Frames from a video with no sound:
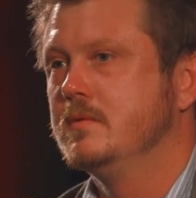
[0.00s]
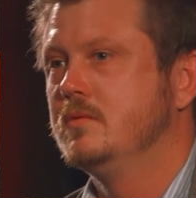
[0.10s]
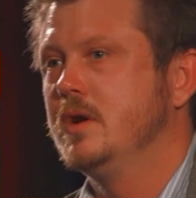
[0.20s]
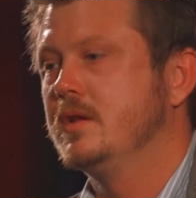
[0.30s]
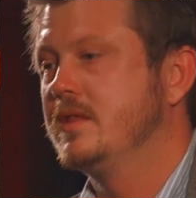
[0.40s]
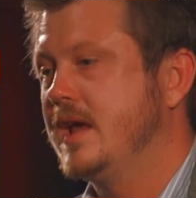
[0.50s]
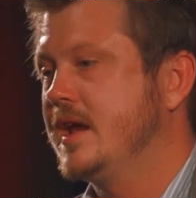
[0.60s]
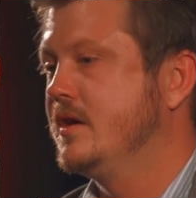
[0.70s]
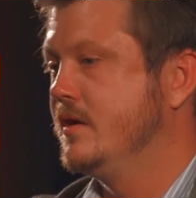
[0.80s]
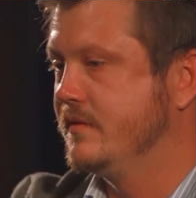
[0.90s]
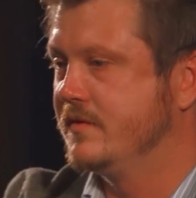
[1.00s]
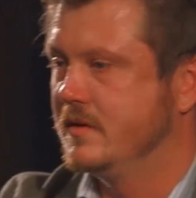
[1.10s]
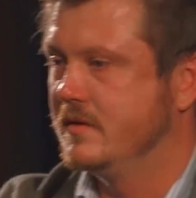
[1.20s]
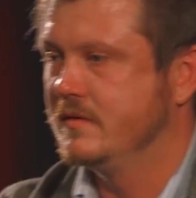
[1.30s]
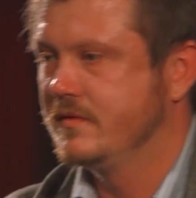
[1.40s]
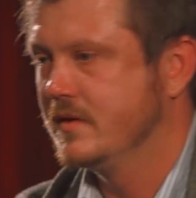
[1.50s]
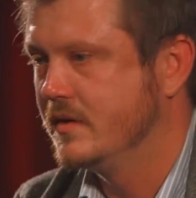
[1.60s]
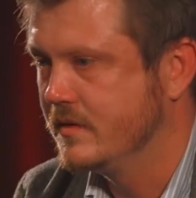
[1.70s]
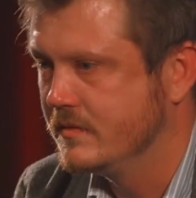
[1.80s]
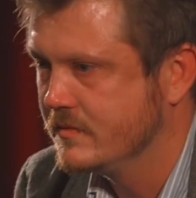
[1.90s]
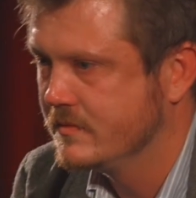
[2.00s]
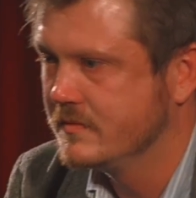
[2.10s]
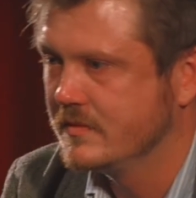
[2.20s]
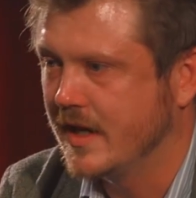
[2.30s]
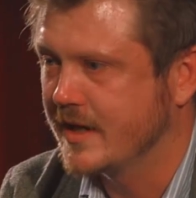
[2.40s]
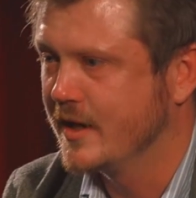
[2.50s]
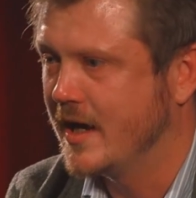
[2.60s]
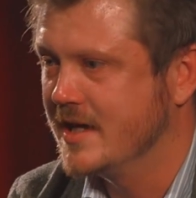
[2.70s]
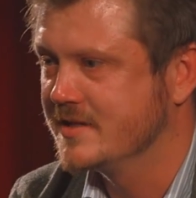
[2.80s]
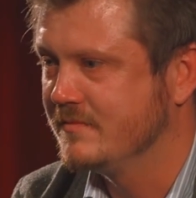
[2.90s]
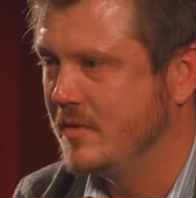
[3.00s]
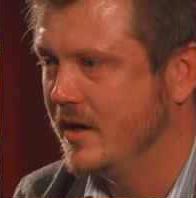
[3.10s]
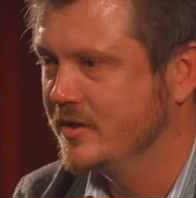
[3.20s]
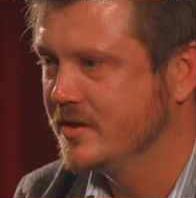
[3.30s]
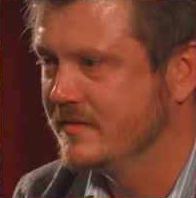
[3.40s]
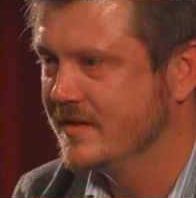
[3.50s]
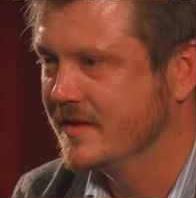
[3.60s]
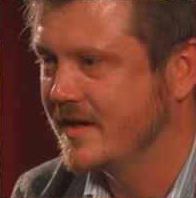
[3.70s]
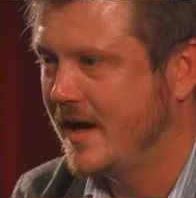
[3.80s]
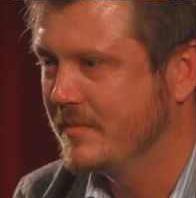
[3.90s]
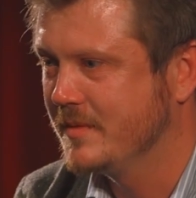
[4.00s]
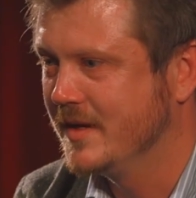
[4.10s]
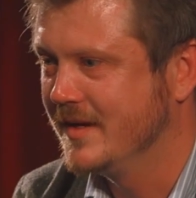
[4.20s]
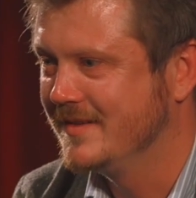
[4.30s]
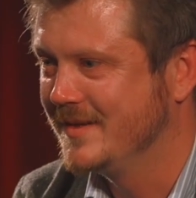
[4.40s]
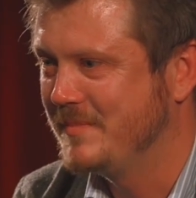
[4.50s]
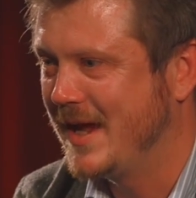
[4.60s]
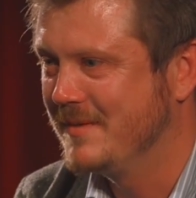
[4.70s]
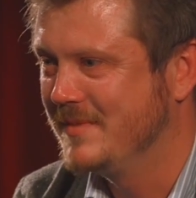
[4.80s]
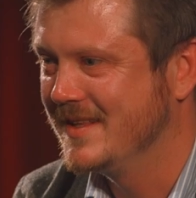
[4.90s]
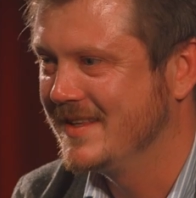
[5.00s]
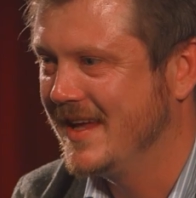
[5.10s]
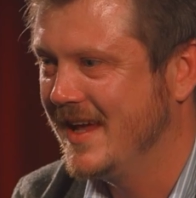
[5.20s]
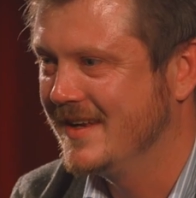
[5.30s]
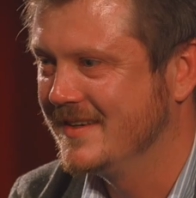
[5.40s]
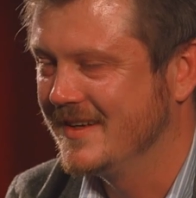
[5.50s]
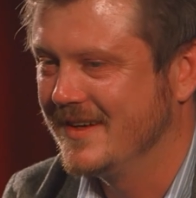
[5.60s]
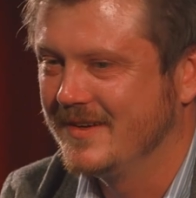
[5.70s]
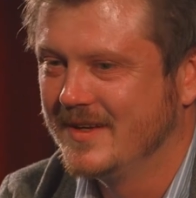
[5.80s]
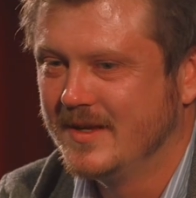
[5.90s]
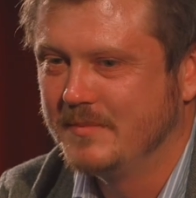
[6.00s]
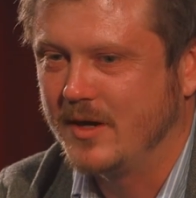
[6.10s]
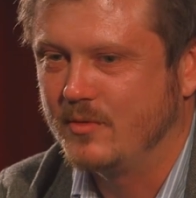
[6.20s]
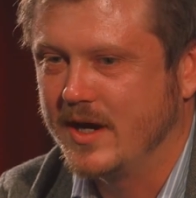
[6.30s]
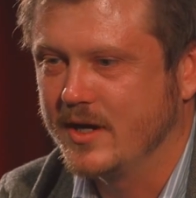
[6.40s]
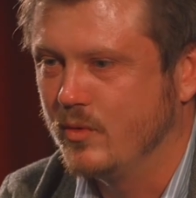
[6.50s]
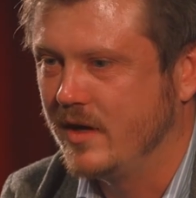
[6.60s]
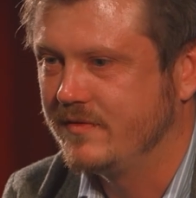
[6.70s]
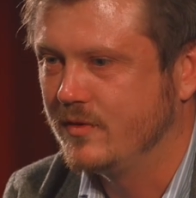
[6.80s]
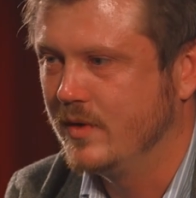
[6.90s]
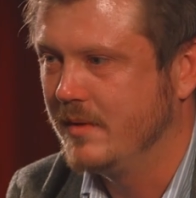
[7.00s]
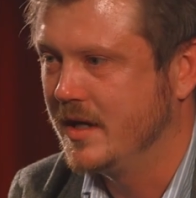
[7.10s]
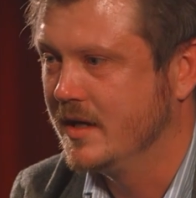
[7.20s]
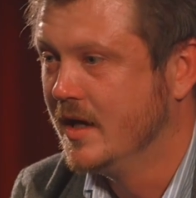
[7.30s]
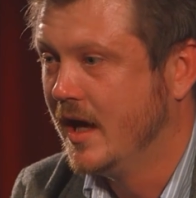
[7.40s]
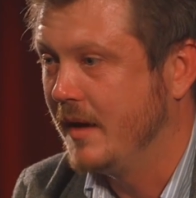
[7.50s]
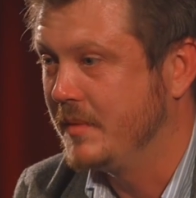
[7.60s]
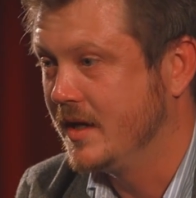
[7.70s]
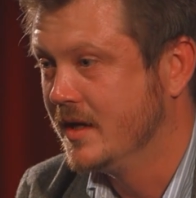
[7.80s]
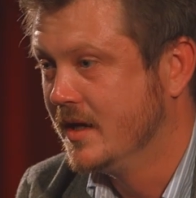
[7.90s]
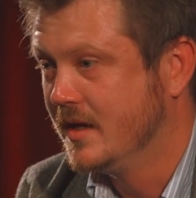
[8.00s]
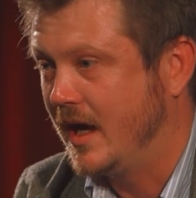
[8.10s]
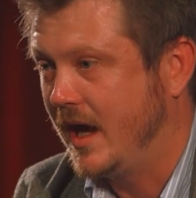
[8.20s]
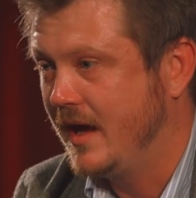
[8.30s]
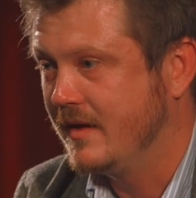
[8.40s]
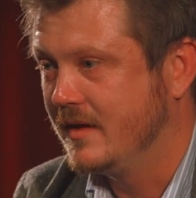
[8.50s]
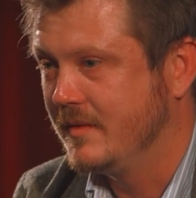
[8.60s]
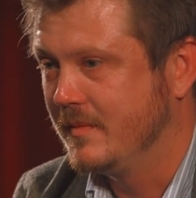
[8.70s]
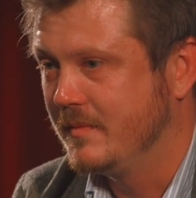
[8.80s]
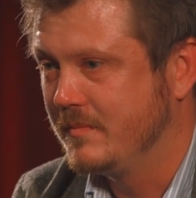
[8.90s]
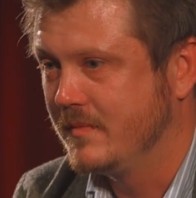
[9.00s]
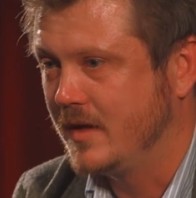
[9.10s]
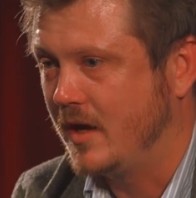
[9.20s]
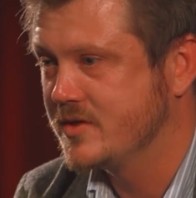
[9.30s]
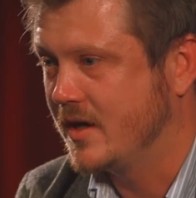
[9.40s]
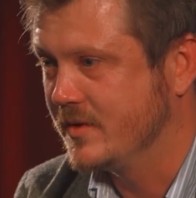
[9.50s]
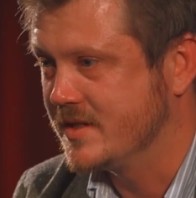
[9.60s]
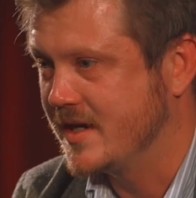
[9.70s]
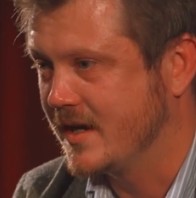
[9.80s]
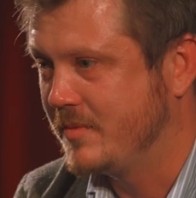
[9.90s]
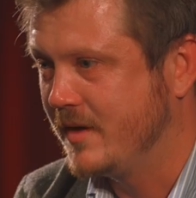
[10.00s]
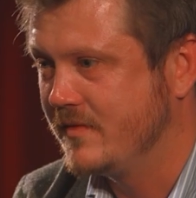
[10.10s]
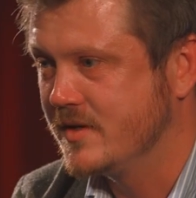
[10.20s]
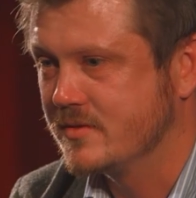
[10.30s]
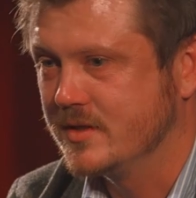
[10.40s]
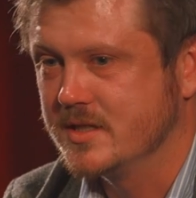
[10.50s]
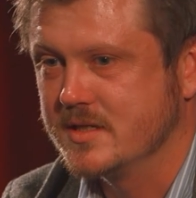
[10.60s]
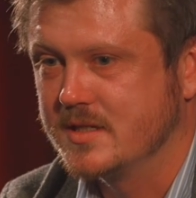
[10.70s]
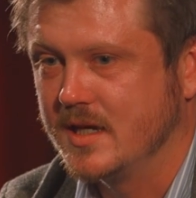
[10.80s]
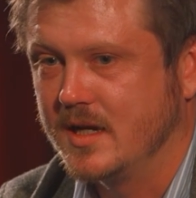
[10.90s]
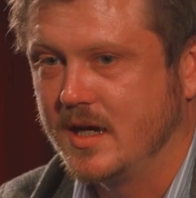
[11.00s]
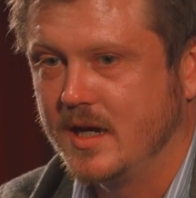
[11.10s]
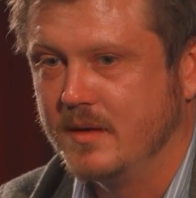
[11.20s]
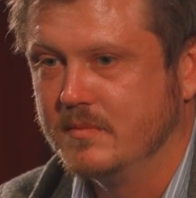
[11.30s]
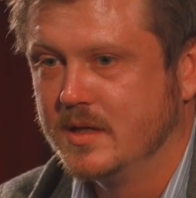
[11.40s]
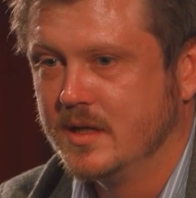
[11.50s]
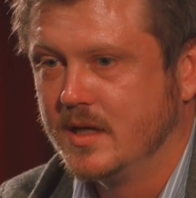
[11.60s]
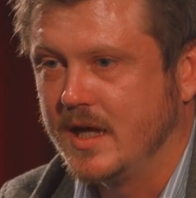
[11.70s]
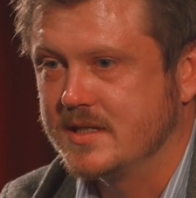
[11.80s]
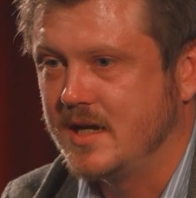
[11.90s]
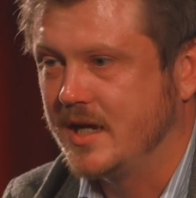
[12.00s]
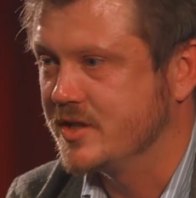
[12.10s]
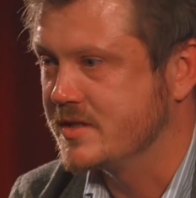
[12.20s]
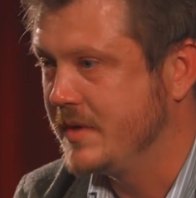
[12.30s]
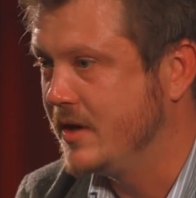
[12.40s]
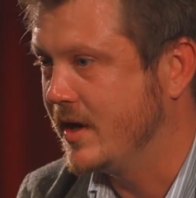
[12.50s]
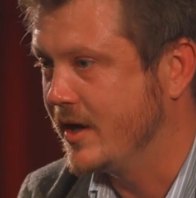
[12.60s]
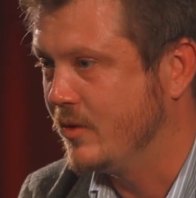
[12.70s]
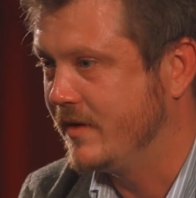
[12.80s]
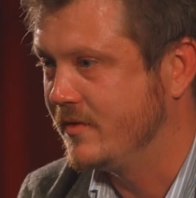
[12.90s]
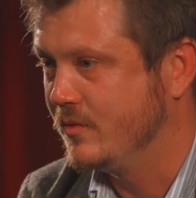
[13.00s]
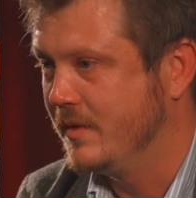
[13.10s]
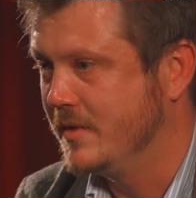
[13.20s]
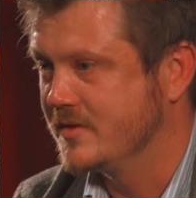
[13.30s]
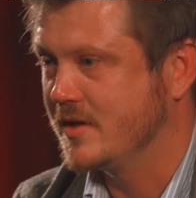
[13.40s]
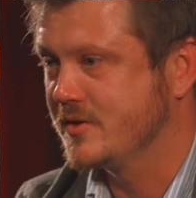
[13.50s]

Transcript: Well, thank you for liking Eyes of March and for the compliment you paid me at the end about writing well for women. I mean, I'll start with the second part first, which is that it's not just me writing well for women, it's